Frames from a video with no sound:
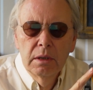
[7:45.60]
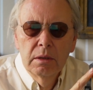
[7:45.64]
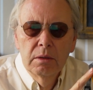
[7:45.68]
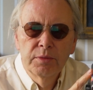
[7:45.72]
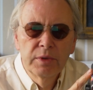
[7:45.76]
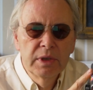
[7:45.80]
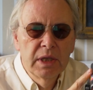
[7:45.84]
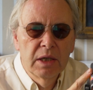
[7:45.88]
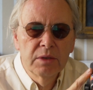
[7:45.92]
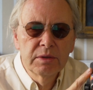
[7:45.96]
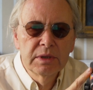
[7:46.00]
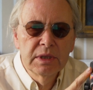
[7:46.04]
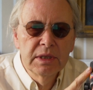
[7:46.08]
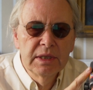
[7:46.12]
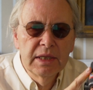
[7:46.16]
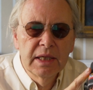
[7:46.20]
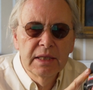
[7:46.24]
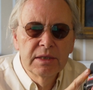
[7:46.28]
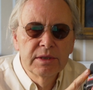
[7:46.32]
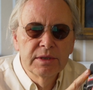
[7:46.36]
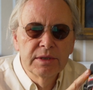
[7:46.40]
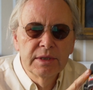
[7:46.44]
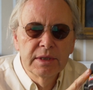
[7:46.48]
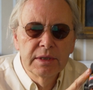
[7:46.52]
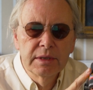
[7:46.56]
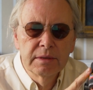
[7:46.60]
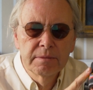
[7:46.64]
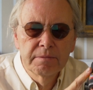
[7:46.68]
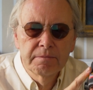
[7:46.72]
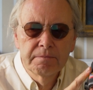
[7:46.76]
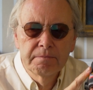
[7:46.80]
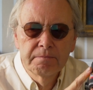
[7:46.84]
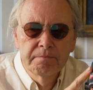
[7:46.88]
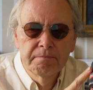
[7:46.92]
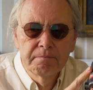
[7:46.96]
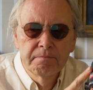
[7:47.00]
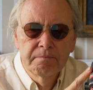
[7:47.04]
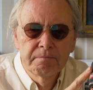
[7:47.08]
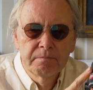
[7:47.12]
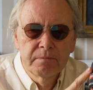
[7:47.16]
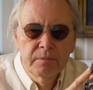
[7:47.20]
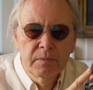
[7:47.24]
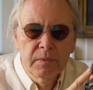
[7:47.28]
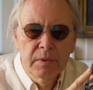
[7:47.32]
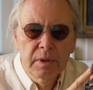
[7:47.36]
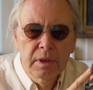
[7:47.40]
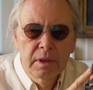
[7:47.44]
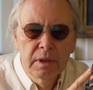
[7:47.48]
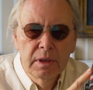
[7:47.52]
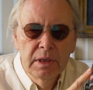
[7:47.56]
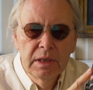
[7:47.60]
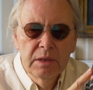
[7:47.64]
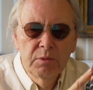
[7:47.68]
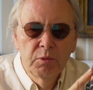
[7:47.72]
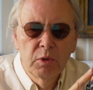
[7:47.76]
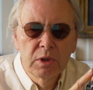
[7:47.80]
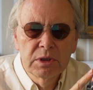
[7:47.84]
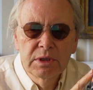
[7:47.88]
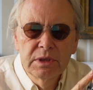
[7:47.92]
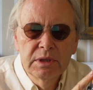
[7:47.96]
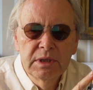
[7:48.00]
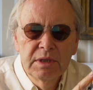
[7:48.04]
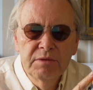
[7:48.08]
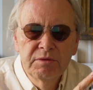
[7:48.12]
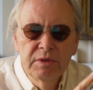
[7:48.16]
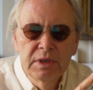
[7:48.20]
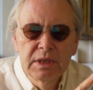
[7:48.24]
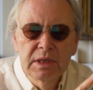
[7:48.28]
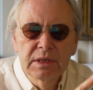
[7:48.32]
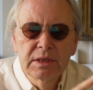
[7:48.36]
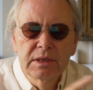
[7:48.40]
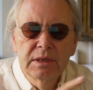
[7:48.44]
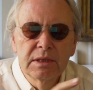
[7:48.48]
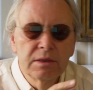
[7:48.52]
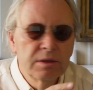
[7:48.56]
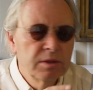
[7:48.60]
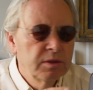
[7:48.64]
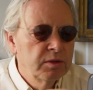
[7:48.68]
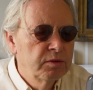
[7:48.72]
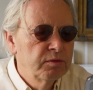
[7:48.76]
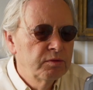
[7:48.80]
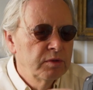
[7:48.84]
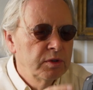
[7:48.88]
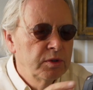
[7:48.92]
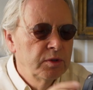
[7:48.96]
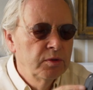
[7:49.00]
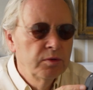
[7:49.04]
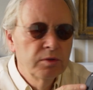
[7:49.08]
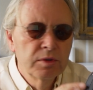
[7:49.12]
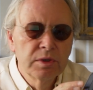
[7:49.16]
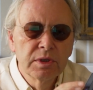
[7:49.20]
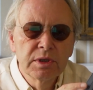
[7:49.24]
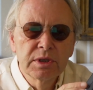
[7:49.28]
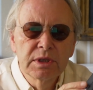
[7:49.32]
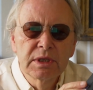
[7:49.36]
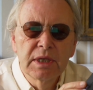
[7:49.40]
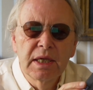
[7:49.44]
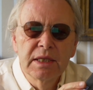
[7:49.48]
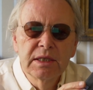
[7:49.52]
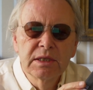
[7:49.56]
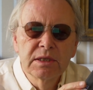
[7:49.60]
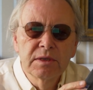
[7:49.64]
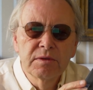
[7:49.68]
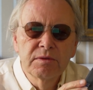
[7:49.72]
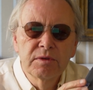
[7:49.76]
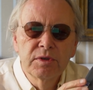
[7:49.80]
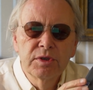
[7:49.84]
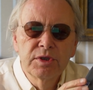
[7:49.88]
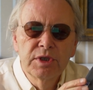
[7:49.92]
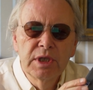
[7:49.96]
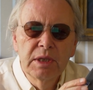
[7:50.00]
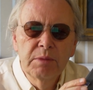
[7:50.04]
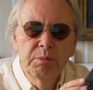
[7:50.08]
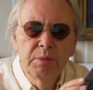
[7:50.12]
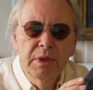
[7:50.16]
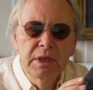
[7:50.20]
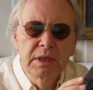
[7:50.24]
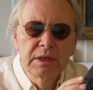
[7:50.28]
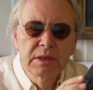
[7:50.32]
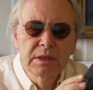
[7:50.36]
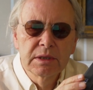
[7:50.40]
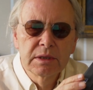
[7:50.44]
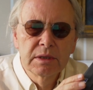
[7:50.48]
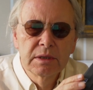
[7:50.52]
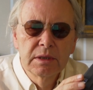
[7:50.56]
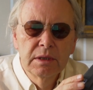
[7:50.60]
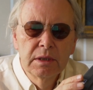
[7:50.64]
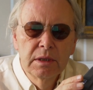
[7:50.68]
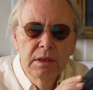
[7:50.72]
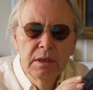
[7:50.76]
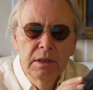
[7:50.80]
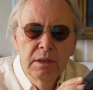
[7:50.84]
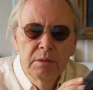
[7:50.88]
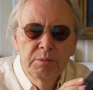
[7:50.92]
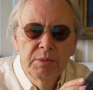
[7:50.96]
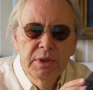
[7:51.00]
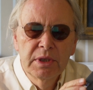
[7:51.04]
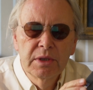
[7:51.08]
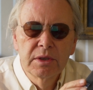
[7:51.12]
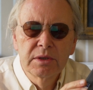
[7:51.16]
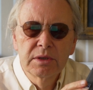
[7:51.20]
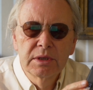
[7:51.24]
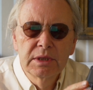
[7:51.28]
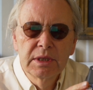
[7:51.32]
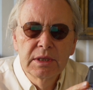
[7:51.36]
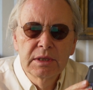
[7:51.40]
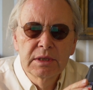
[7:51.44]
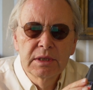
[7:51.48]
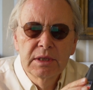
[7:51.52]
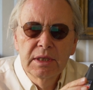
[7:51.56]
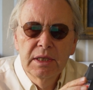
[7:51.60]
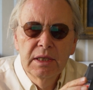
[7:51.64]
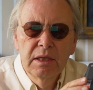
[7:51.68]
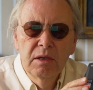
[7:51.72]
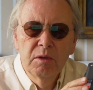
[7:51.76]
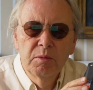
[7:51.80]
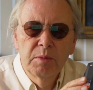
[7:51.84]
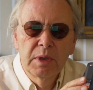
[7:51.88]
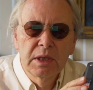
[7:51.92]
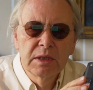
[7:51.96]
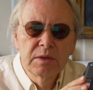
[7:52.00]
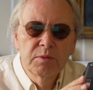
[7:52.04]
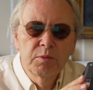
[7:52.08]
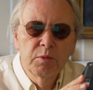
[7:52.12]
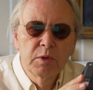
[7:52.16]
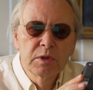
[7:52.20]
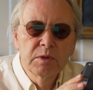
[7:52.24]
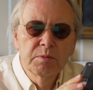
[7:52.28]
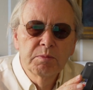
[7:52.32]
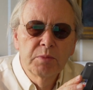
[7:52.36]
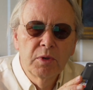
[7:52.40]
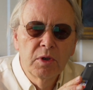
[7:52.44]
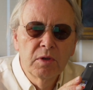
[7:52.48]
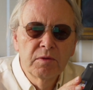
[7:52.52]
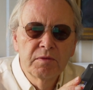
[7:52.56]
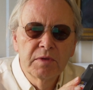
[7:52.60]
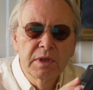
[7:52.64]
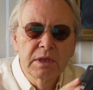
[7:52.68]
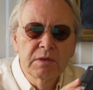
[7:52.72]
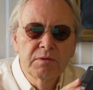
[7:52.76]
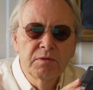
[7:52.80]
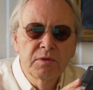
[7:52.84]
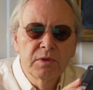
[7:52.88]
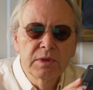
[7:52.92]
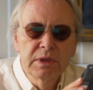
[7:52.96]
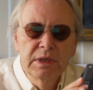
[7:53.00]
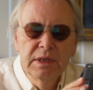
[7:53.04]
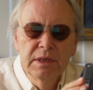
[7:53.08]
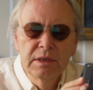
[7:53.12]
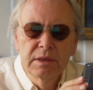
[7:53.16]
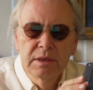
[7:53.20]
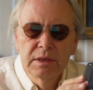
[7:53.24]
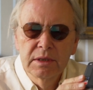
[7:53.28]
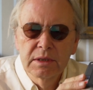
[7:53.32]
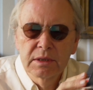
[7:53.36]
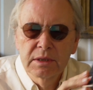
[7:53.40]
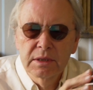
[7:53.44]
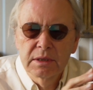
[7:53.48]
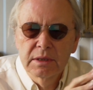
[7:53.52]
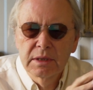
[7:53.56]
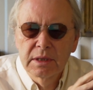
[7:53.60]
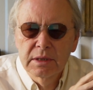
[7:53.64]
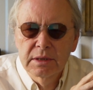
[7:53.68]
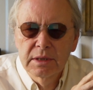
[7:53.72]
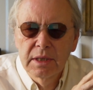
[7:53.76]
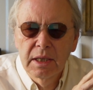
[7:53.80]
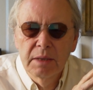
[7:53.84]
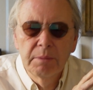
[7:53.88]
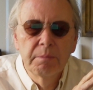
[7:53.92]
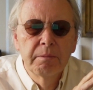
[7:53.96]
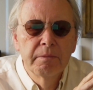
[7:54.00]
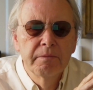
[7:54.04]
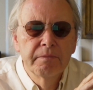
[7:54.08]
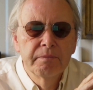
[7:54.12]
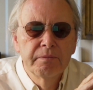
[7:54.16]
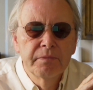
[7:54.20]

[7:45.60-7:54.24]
without any editing. It wasn't even necessary to reduce the size of the JPEGs because 60 kilobyte was perfect for the internet at that time.